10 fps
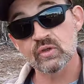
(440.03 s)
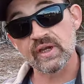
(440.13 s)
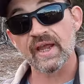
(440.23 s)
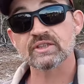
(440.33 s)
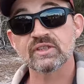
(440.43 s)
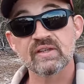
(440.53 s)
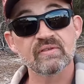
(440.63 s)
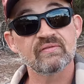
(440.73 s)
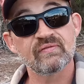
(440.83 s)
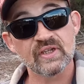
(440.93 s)
know, you can
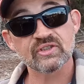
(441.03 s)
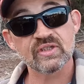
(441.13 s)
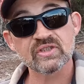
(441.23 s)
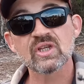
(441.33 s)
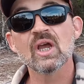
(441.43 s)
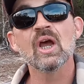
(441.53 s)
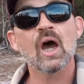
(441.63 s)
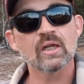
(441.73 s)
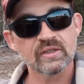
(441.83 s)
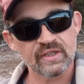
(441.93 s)
actually even fish this
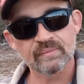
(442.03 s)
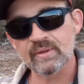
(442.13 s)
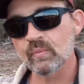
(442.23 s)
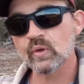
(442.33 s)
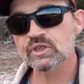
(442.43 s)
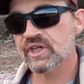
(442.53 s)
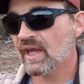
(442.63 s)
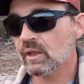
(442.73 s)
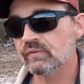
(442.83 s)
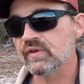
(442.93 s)
a little bit more
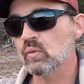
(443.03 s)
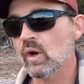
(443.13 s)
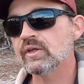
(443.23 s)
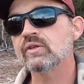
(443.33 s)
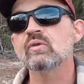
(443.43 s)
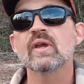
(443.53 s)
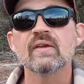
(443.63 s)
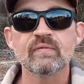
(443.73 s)
shallow if you want to,